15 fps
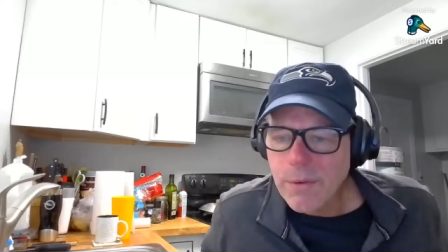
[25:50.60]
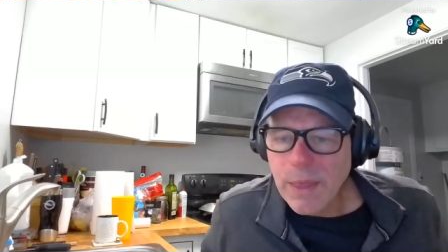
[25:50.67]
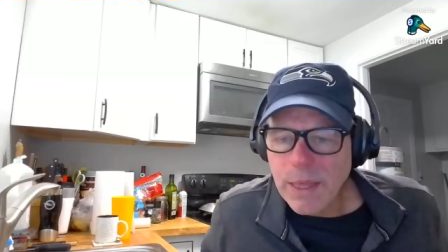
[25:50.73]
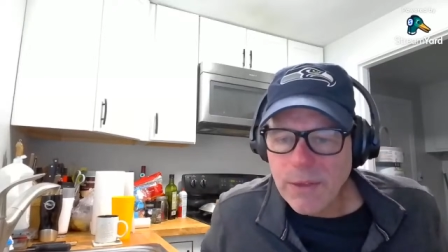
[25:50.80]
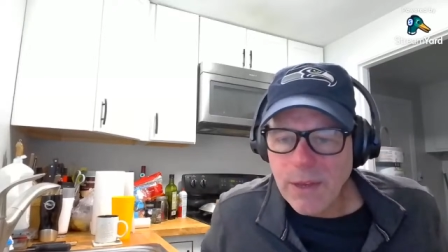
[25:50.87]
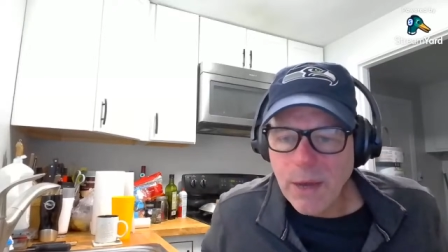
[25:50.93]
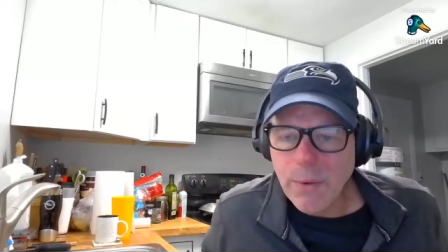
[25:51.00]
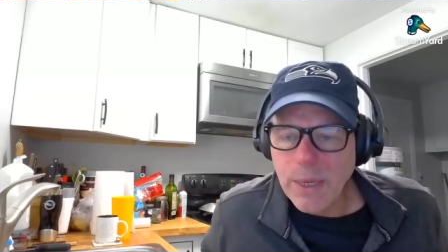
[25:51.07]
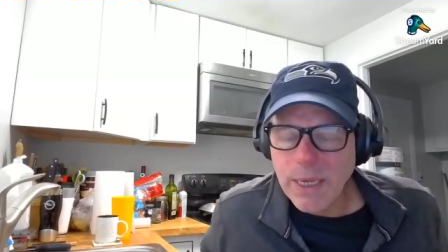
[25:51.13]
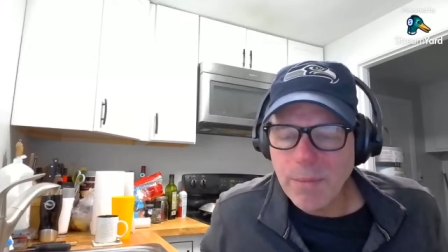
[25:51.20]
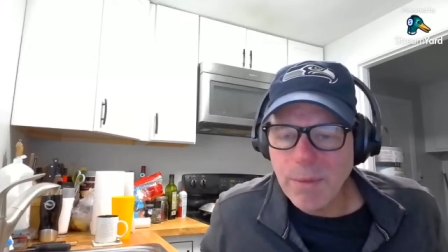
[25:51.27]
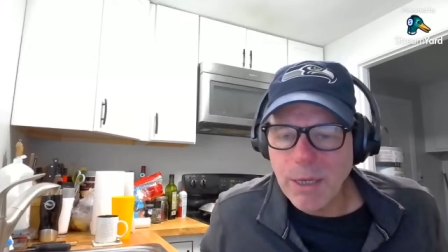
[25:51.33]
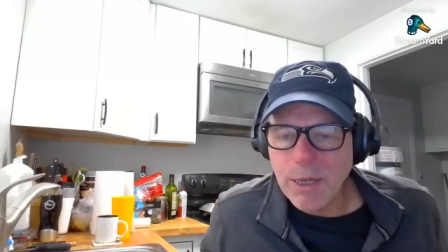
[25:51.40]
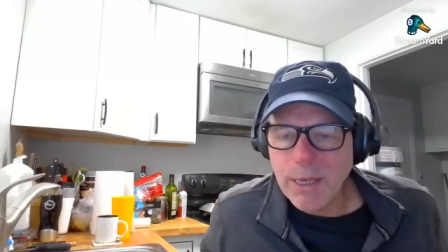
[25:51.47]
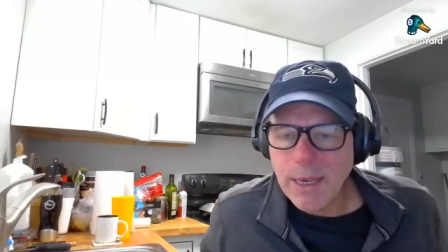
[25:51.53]
That's how we
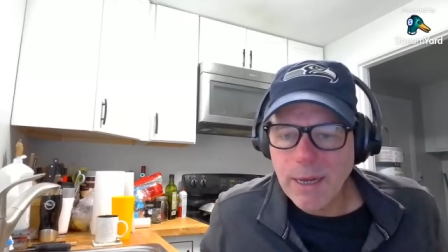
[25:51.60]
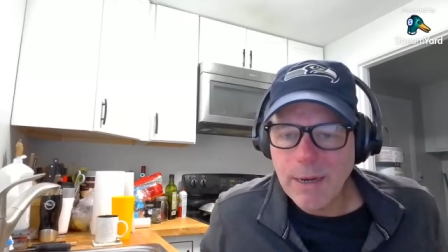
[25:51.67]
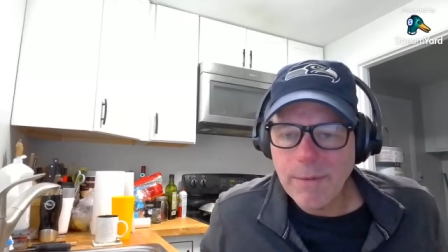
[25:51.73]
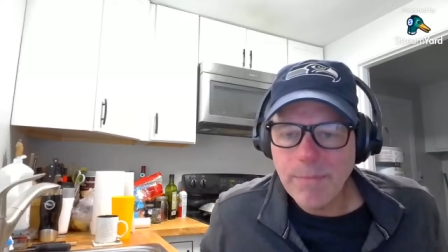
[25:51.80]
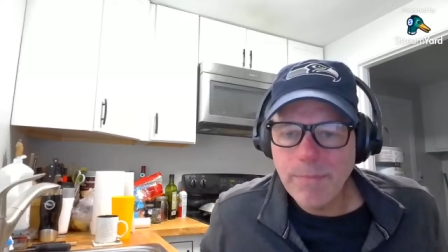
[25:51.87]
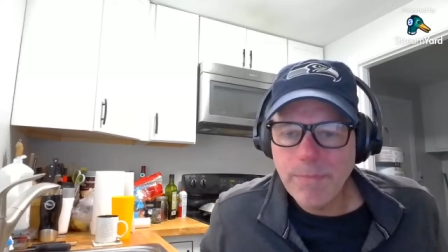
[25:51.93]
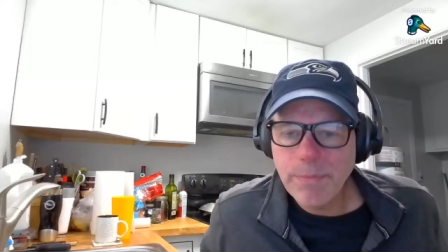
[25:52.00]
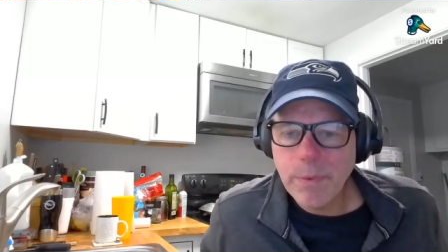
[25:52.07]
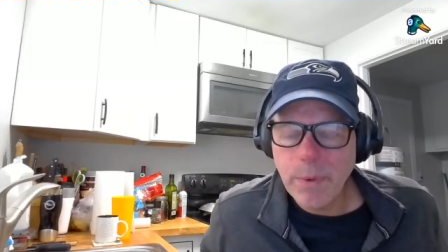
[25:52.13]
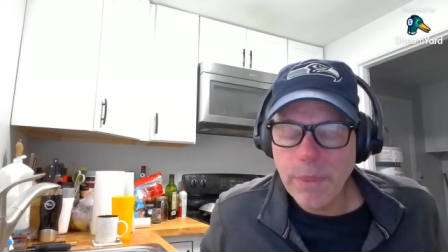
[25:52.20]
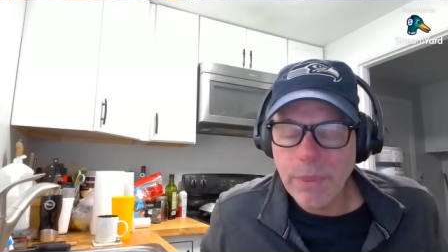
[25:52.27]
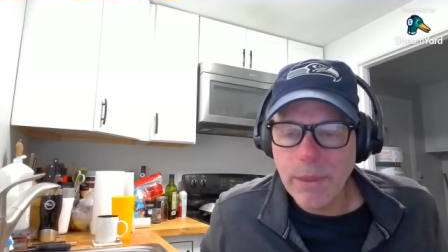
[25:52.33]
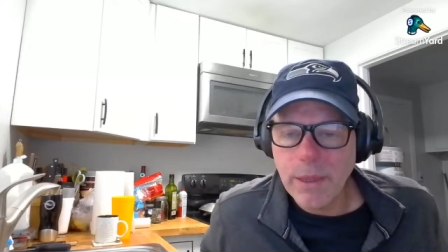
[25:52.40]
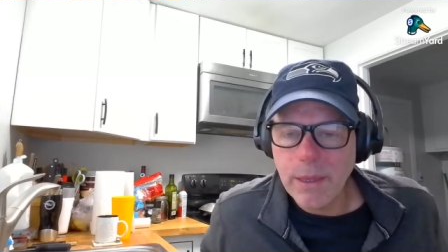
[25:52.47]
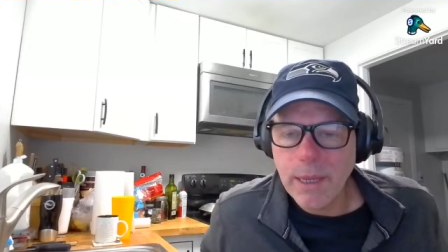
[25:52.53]
communicated
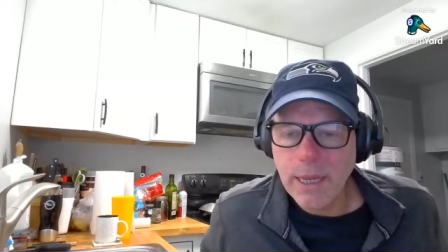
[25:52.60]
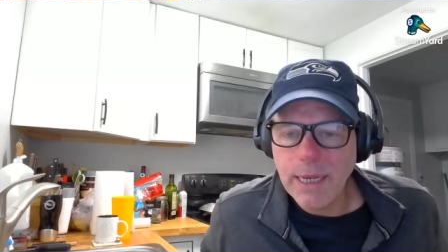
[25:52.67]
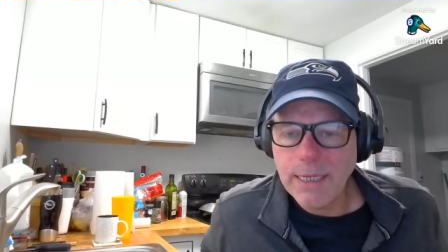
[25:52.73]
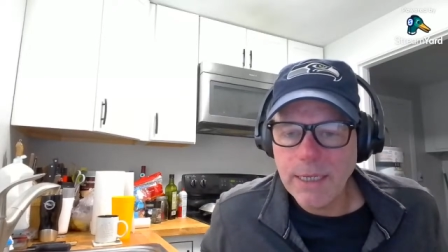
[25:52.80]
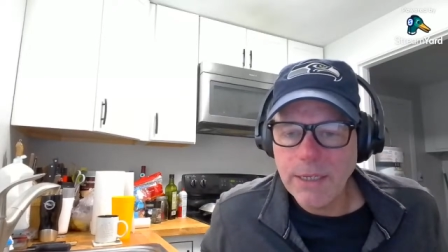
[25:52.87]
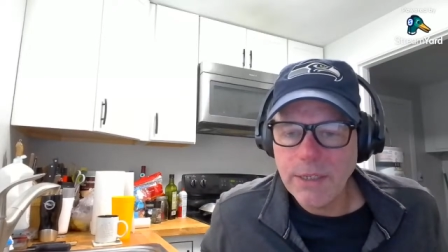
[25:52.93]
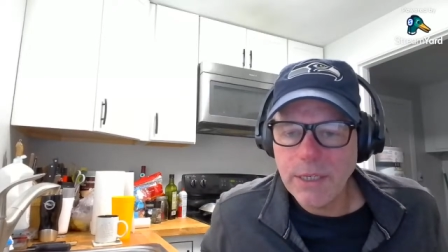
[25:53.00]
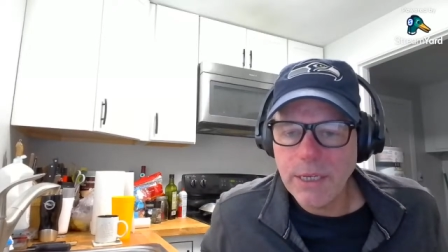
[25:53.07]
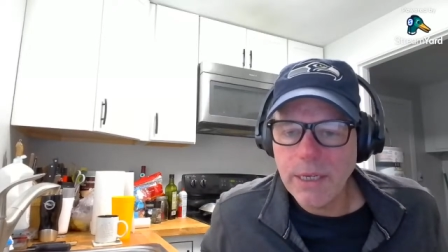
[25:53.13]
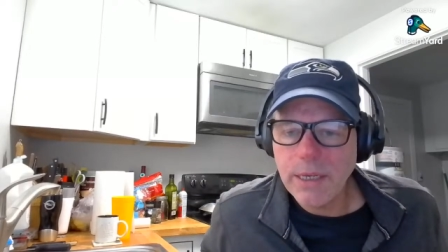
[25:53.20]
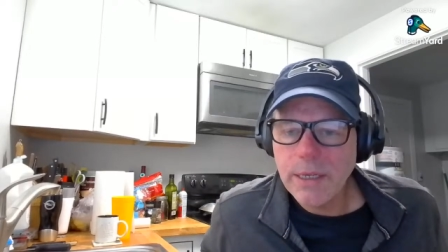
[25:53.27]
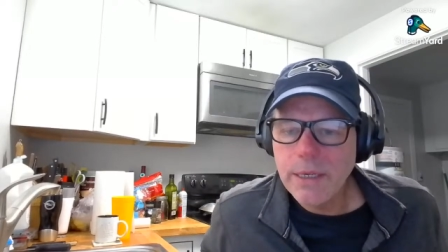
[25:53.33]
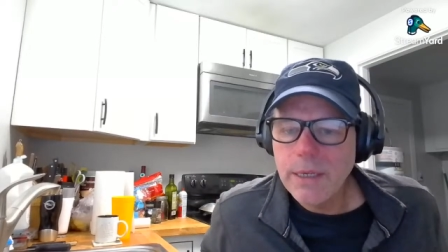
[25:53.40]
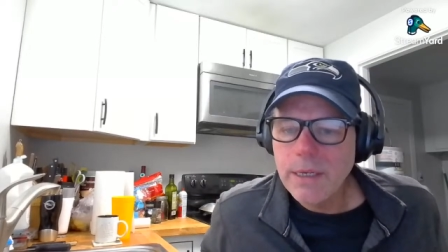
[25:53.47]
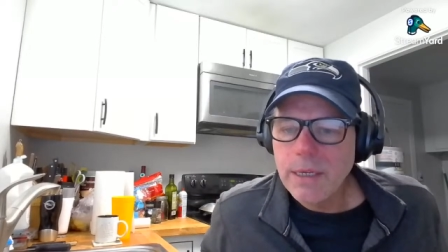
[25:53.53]
with the ATC.
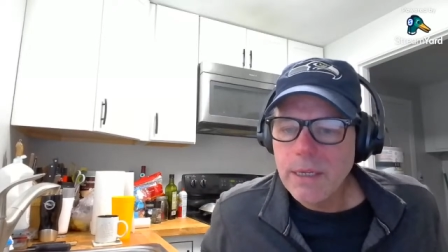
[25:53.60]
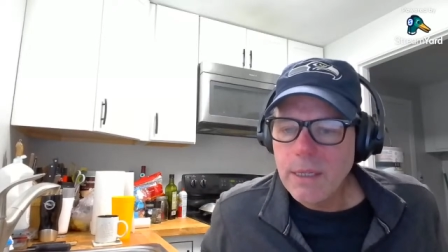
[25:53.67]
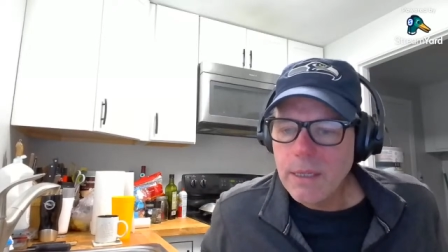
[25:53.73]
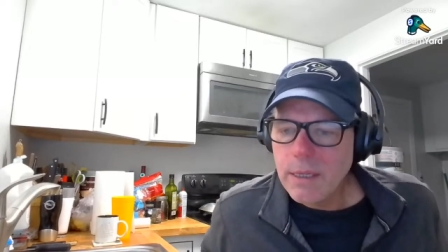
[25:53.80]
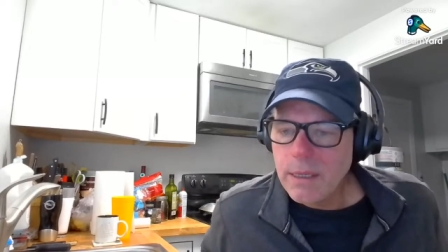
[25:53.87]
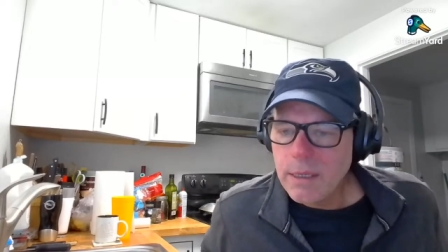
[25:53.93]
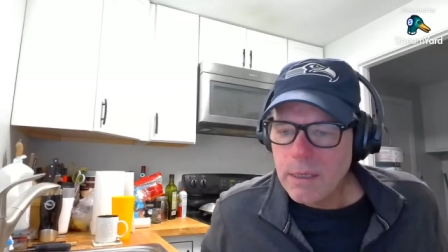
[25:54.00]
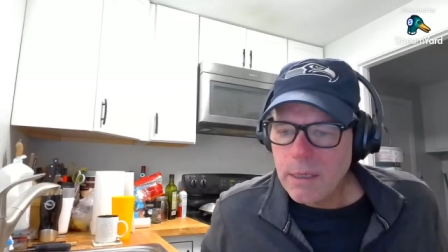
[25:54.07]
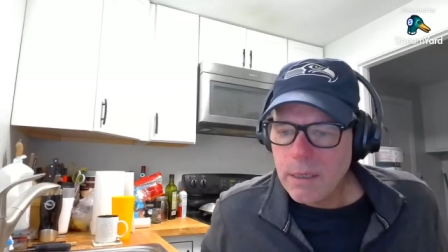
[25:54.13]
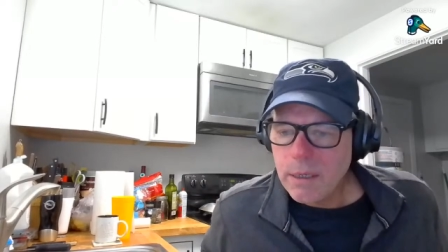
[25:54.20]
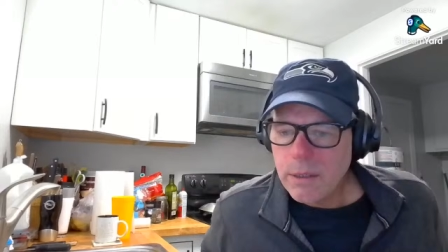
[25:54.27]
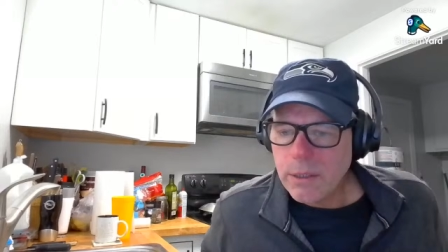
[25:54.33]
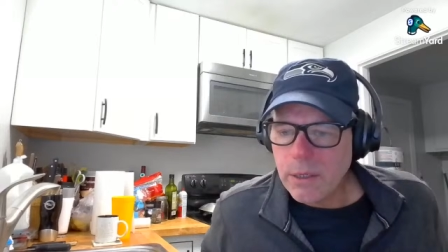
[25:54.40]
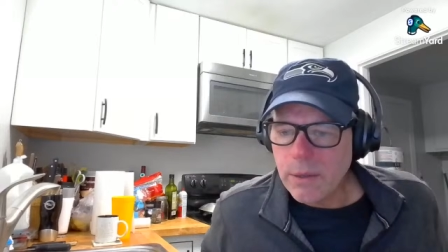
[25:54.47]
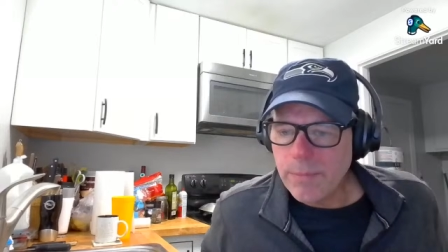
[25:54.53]

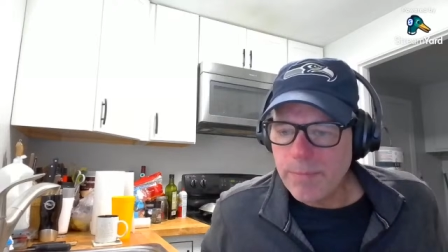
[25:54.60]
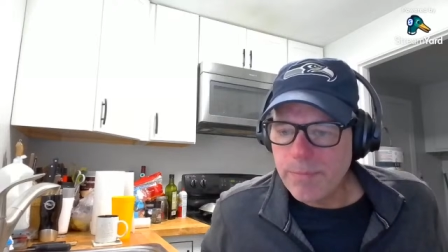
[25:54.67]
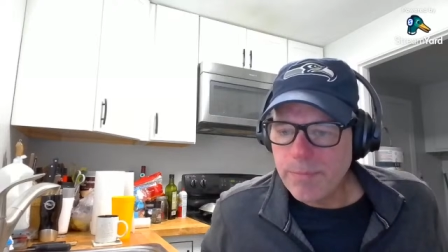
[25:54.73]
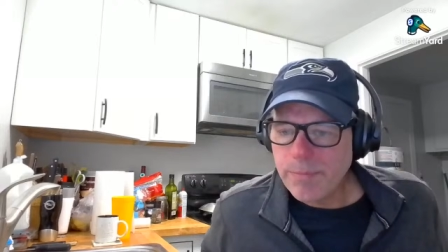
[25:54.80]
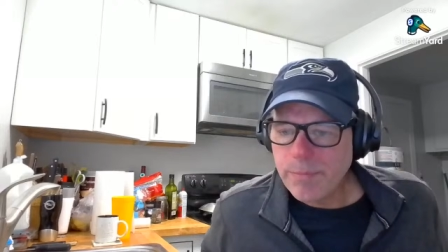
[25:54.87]
So